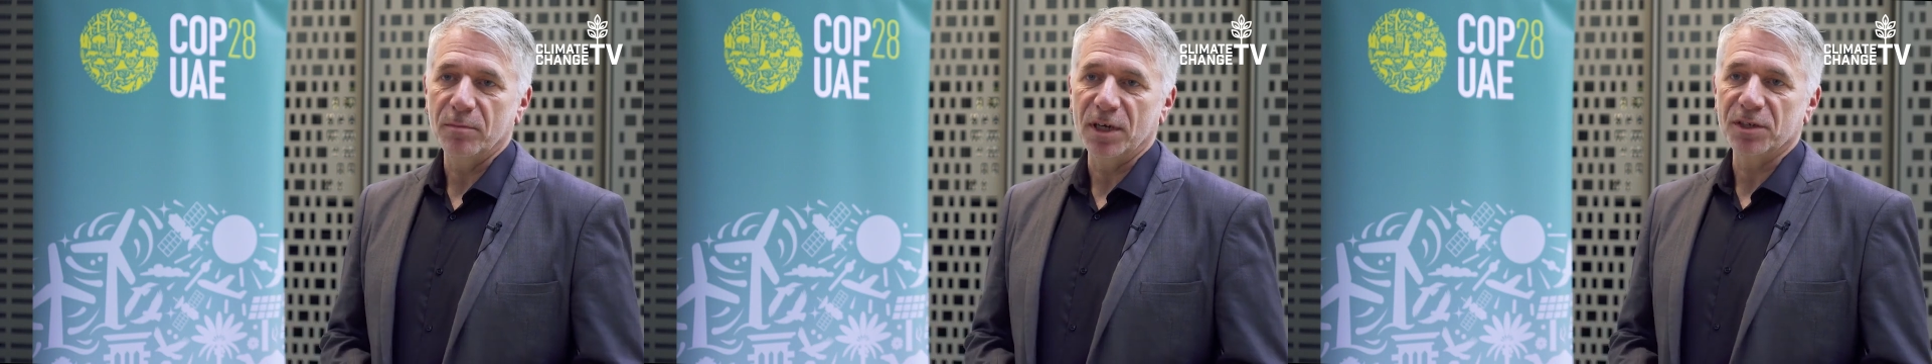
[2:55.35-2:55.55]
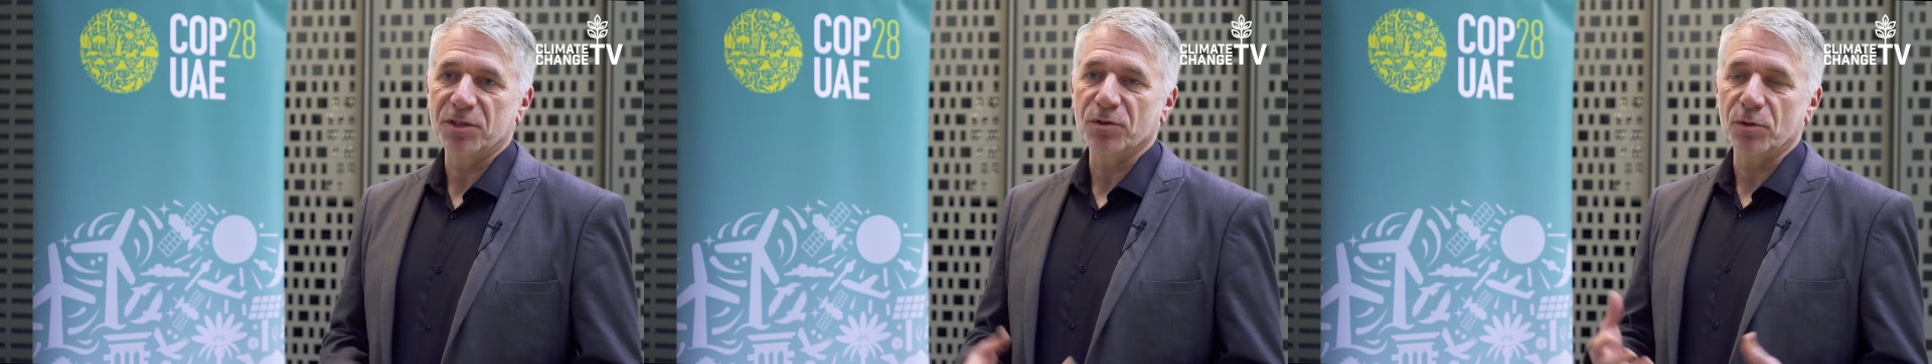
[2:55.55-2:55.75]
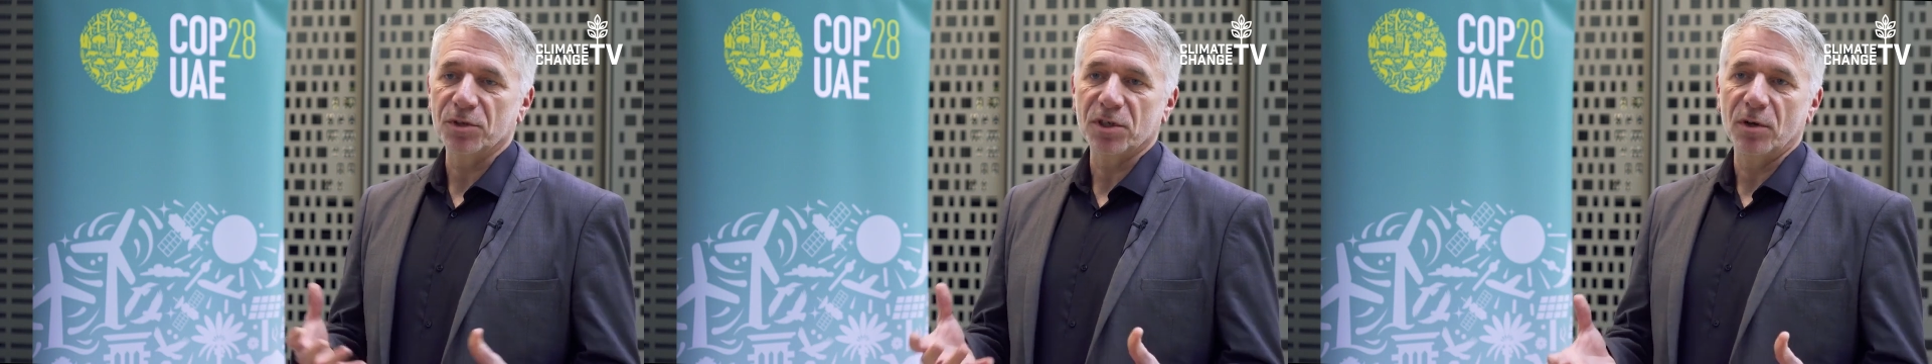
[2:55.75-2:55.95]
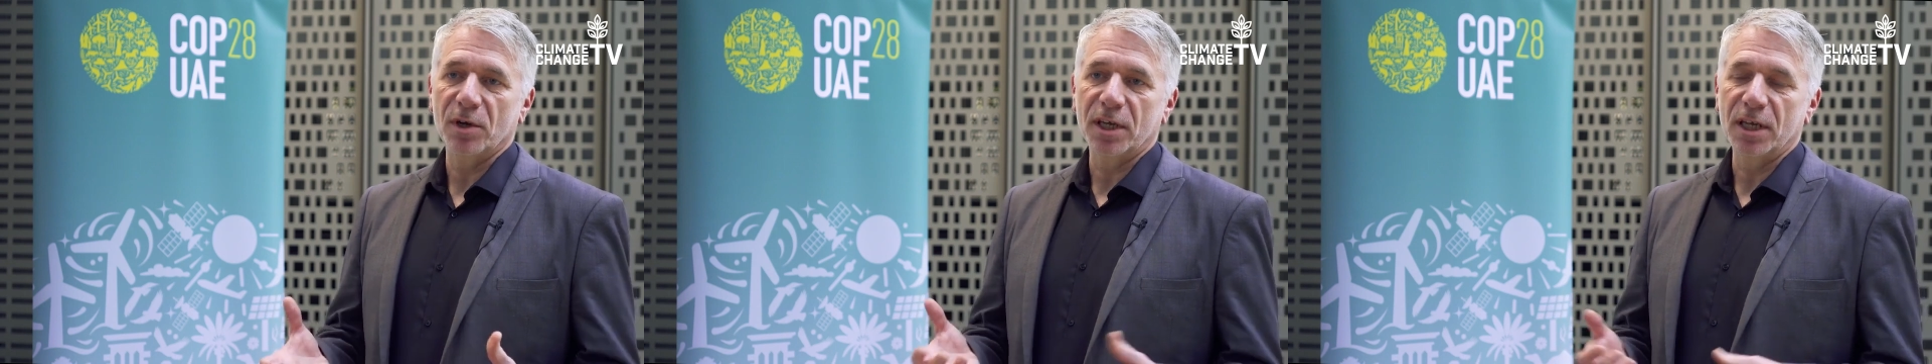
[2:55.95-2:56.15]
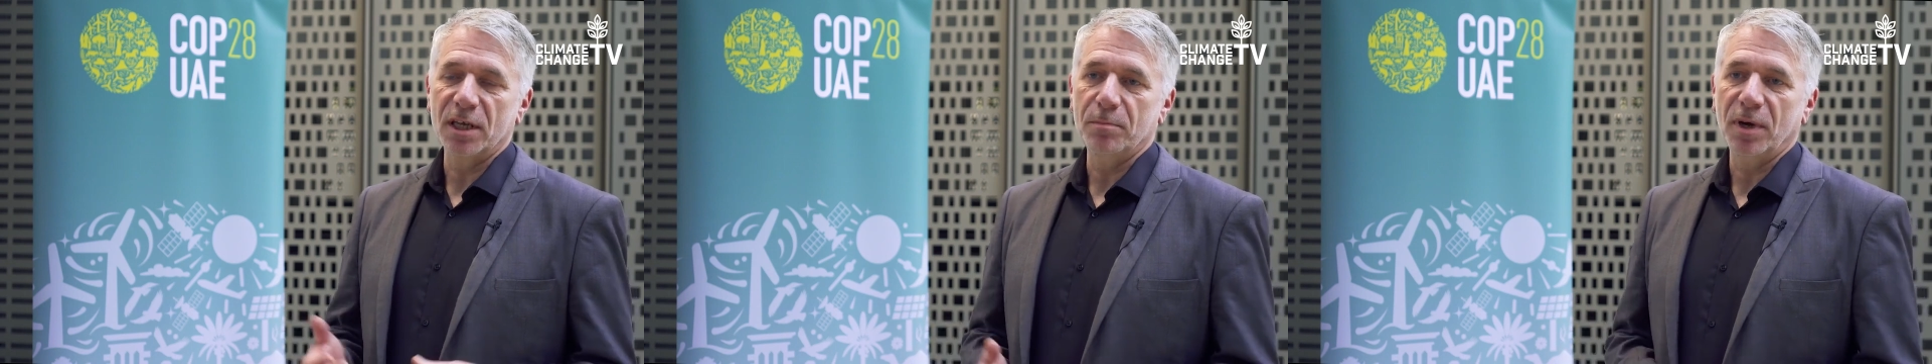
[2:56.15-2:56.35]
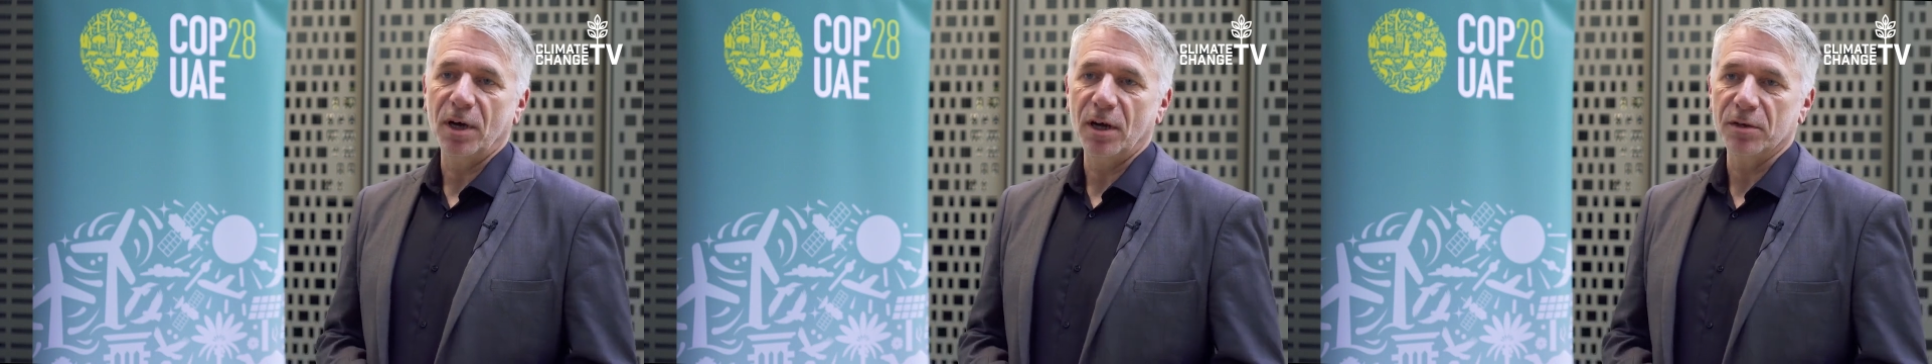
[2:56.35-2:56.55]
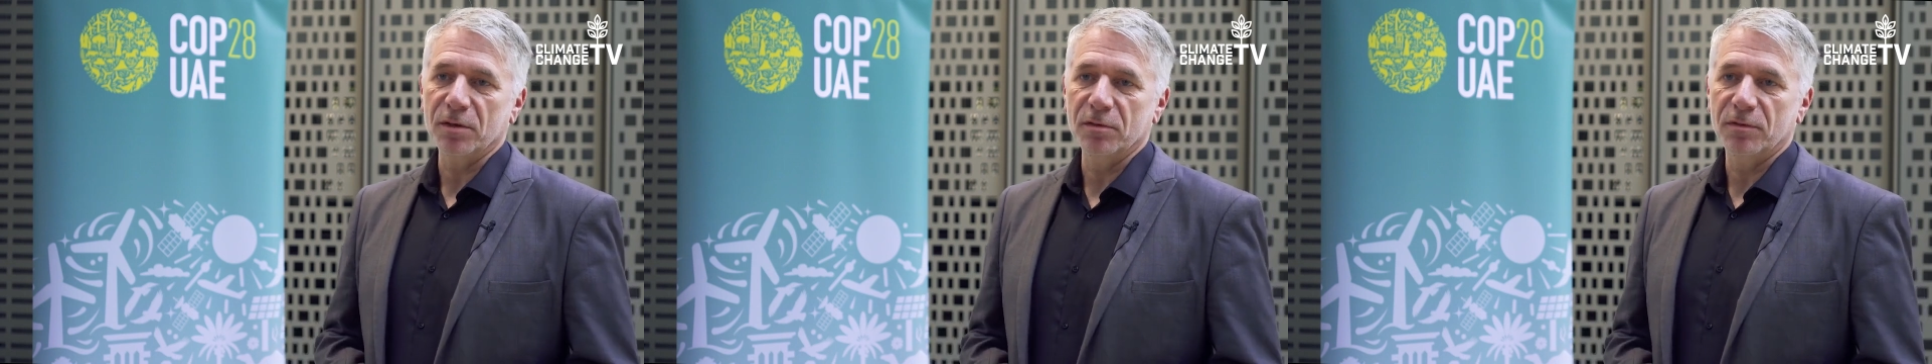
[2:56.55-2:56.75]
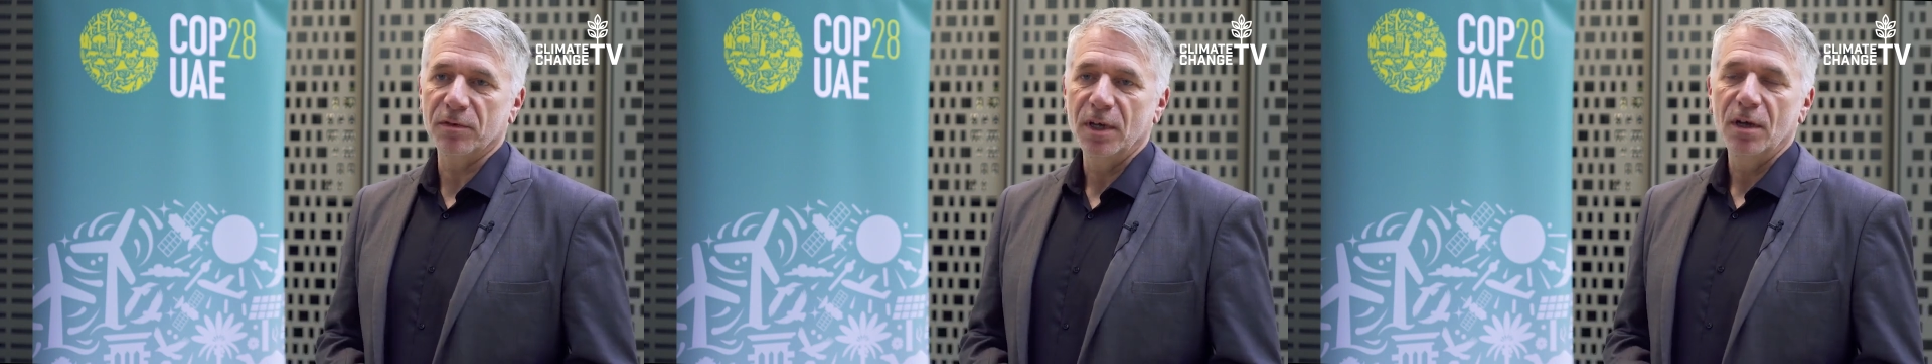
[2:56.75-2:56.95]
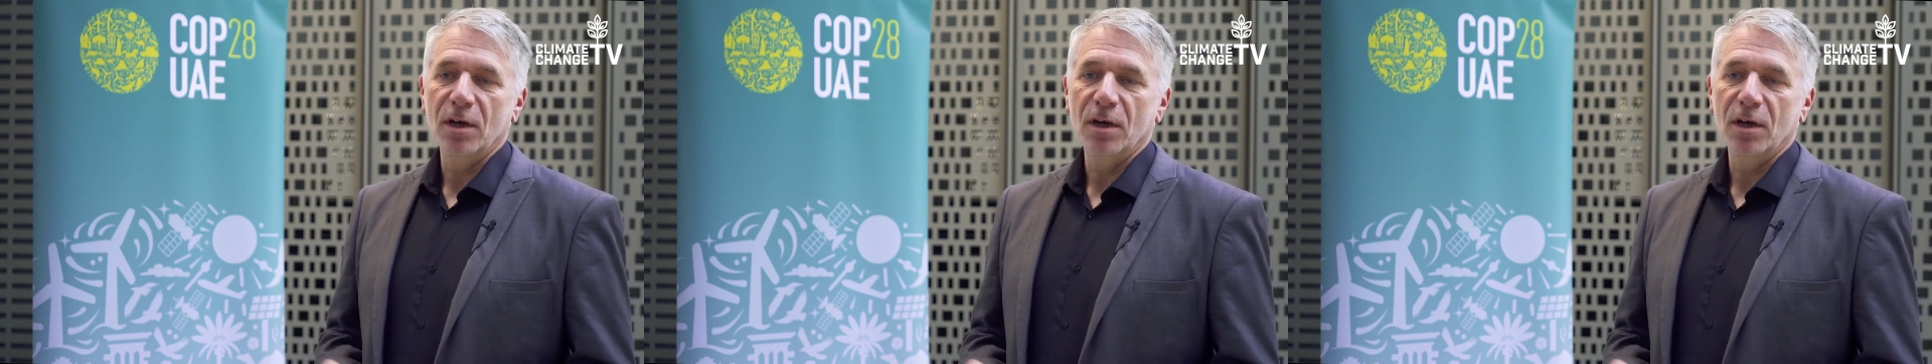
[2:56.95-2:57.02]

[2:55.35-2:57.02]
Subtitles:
but it's also a key part of